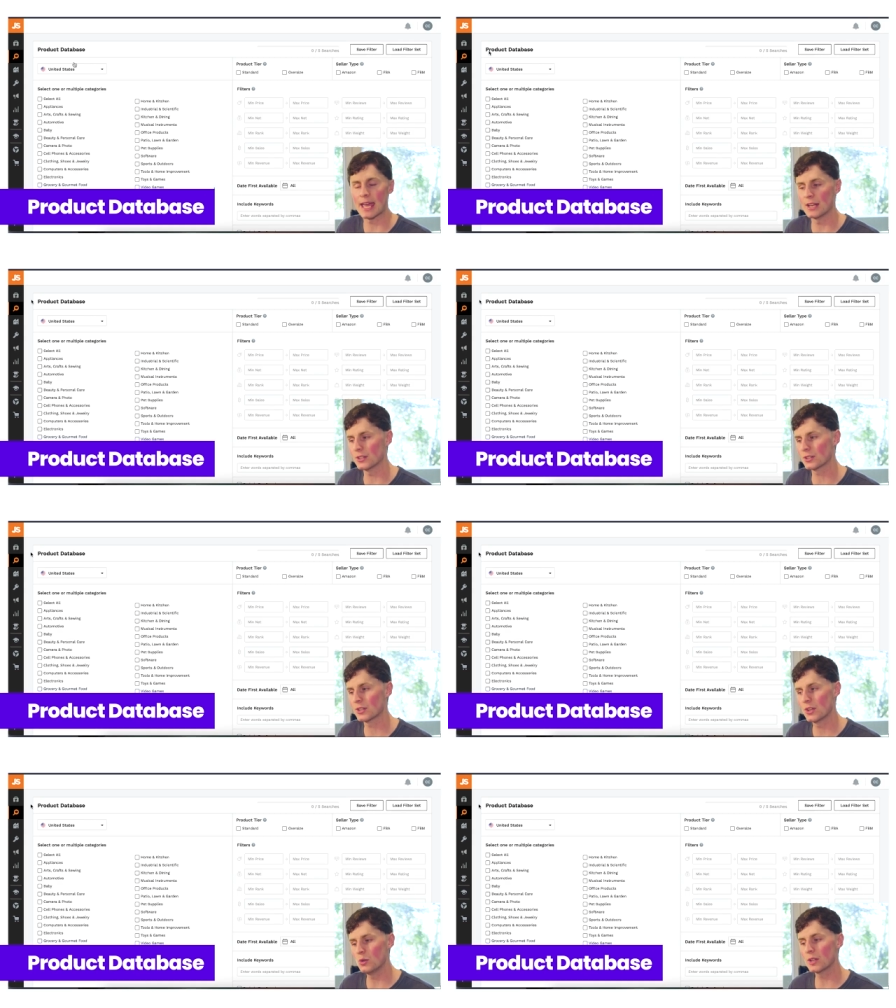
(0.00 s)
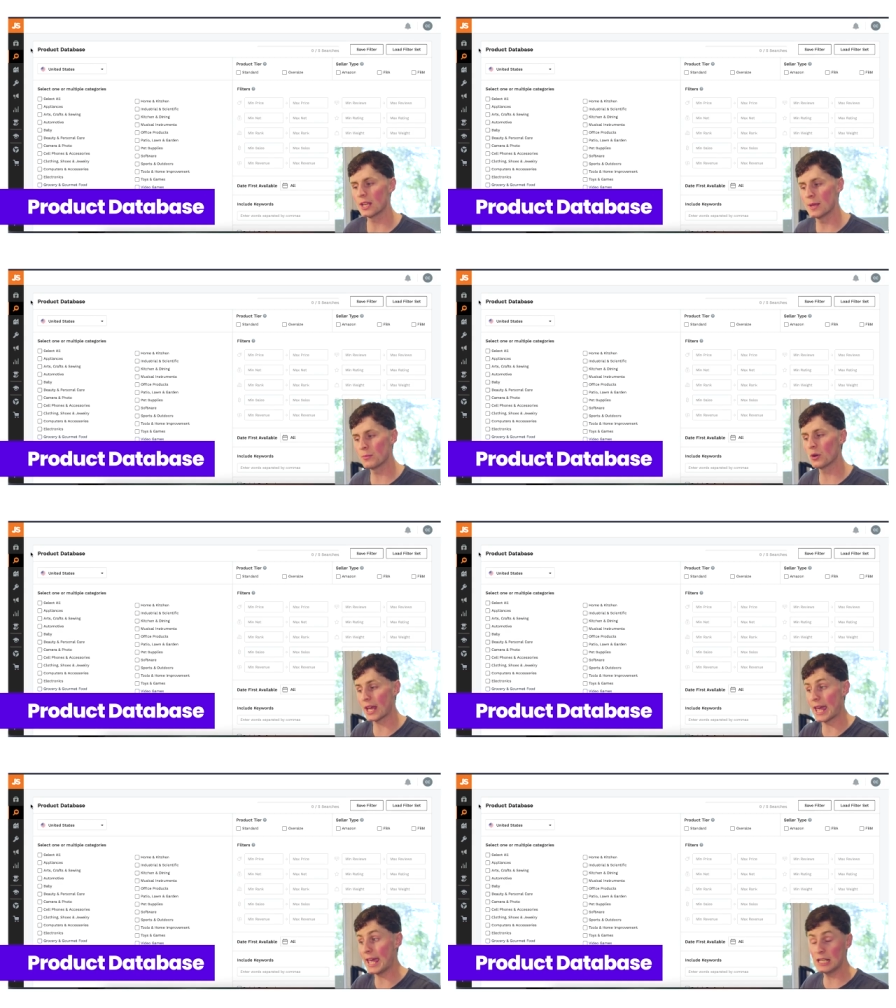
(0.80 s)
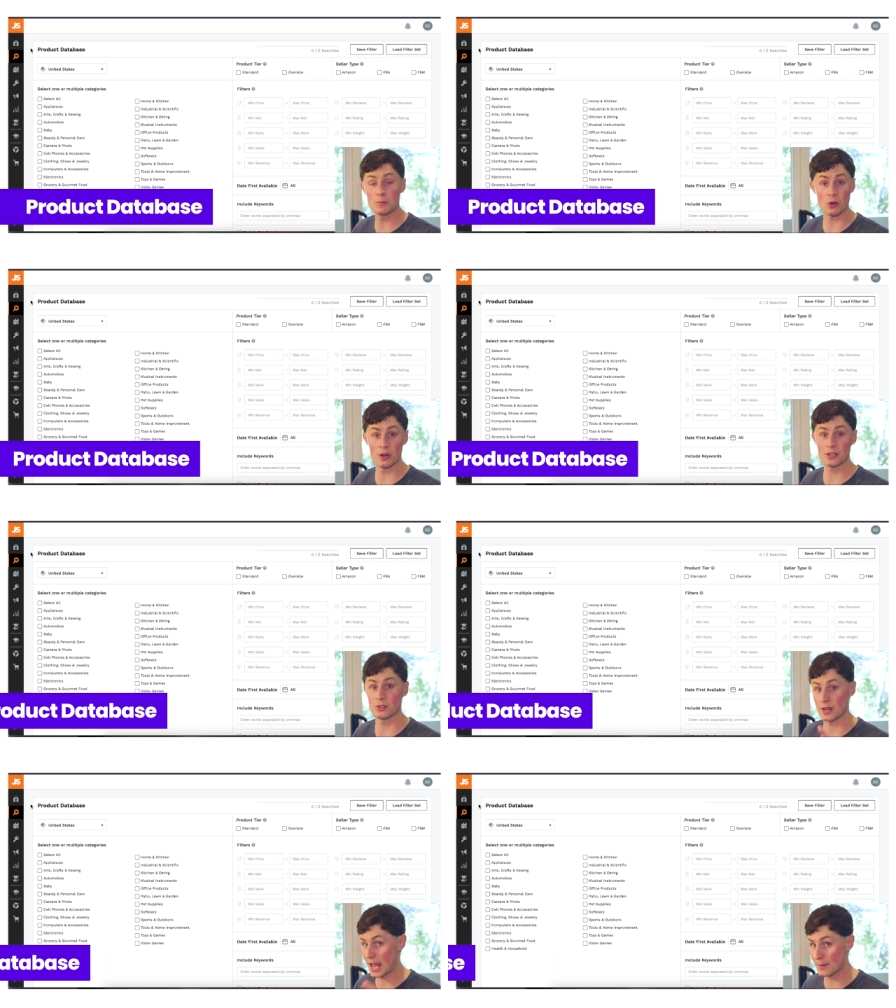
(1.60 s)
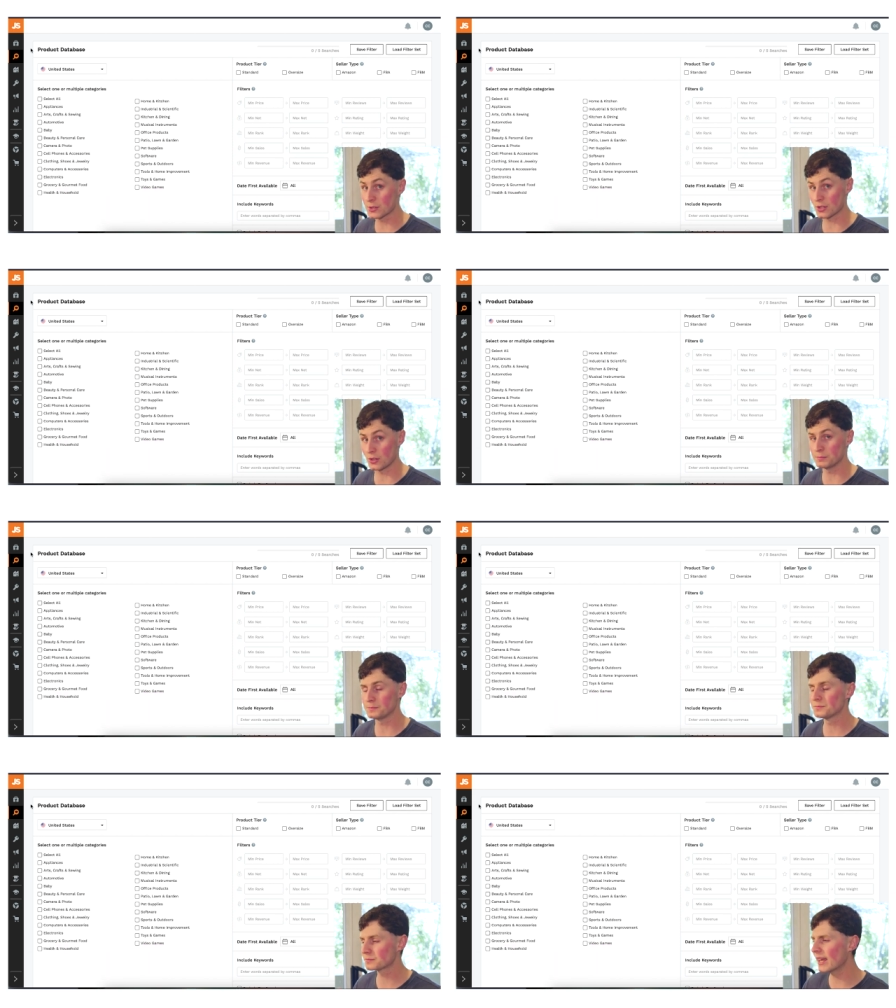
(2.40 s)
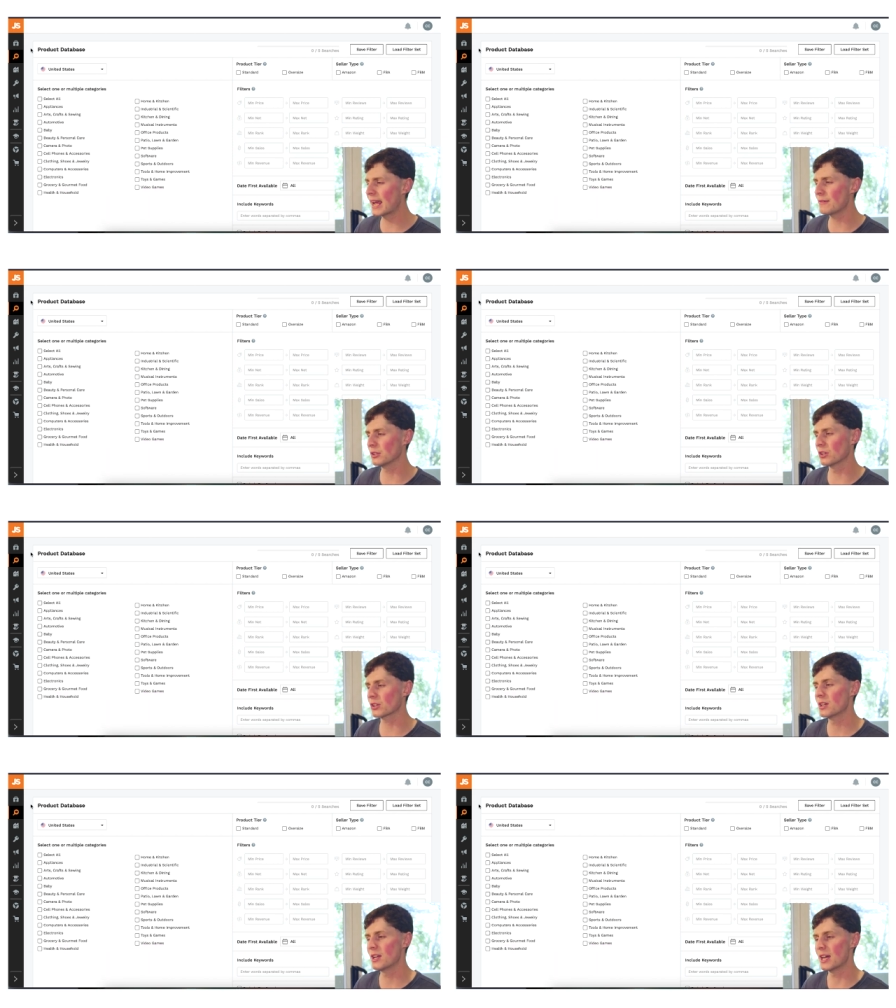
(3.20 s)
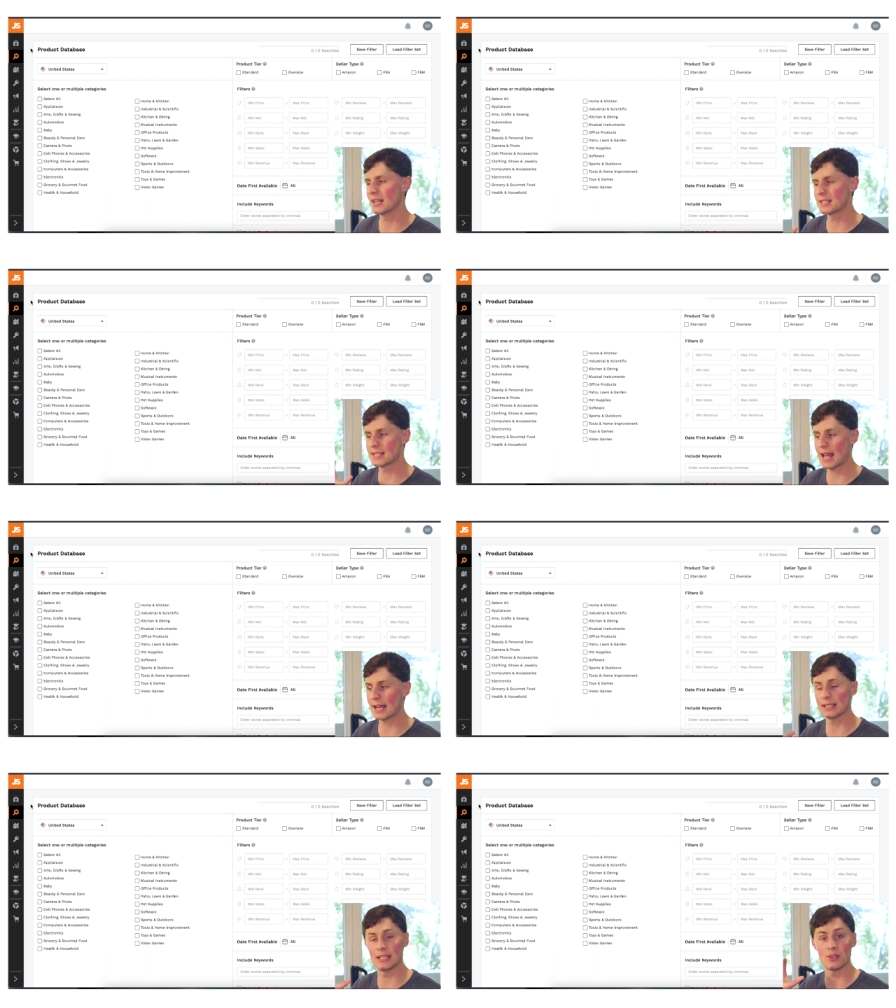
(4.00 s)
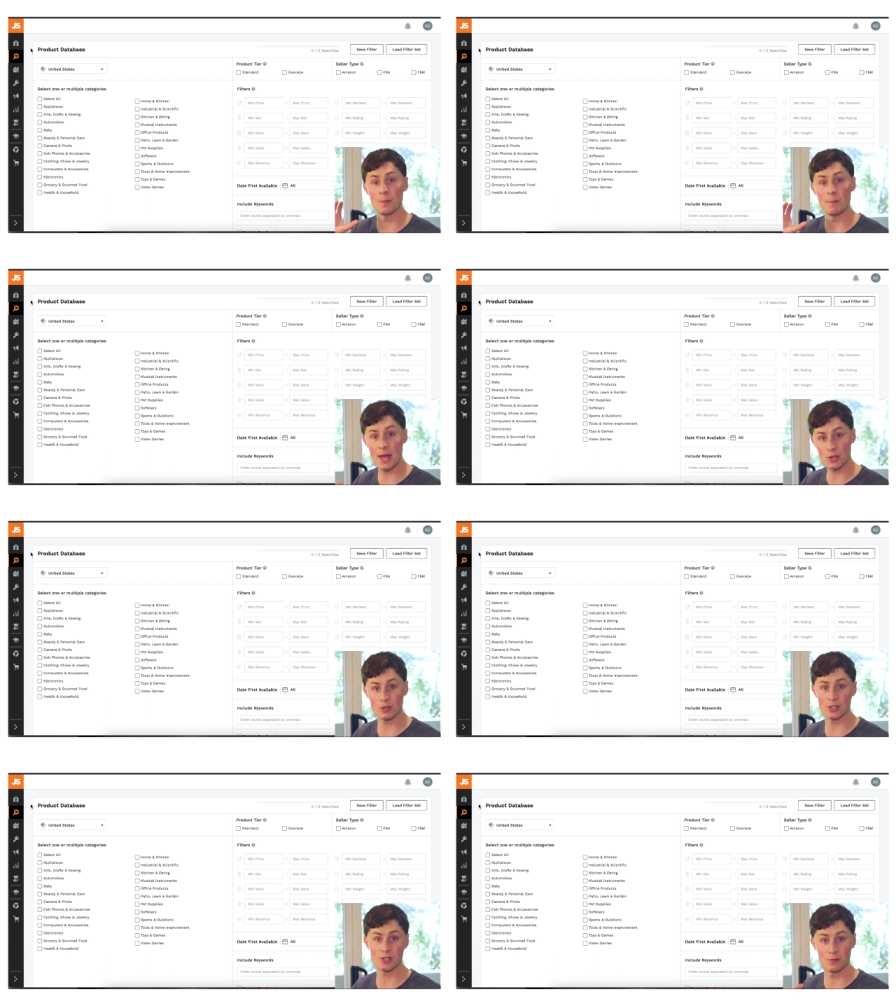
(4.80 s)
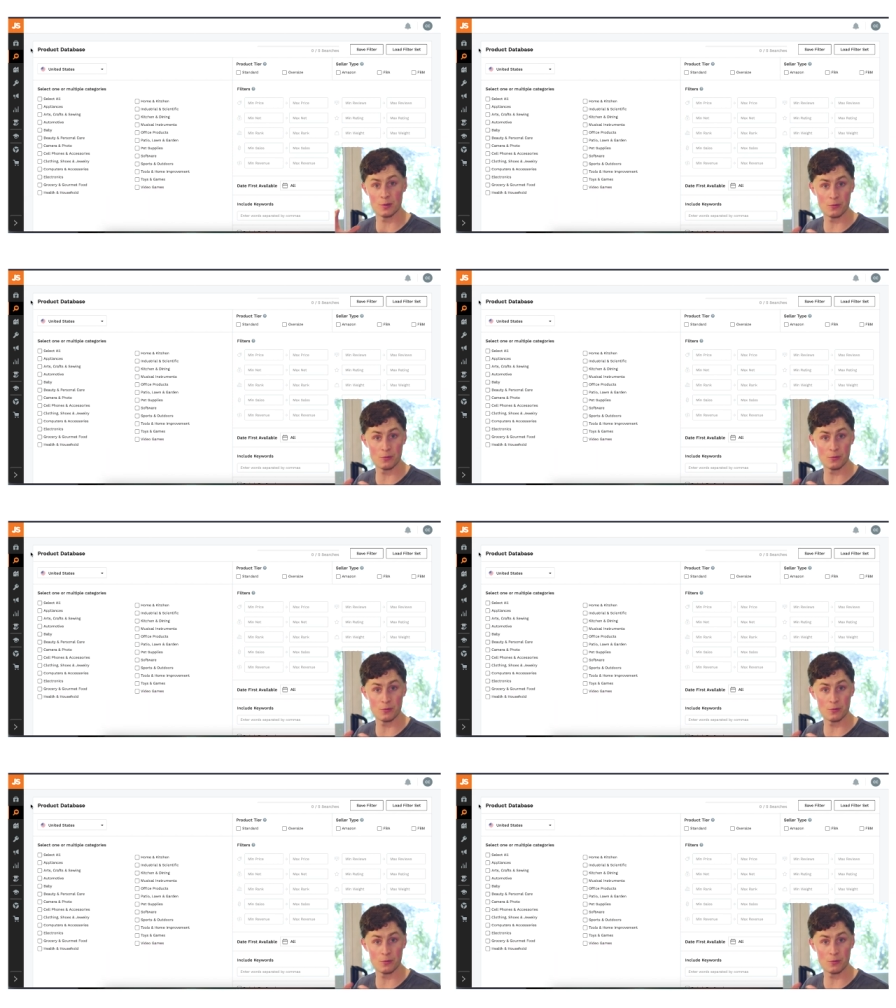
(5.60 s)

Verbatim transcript: and you can input any product on Amazon and have a look exactly the metrics of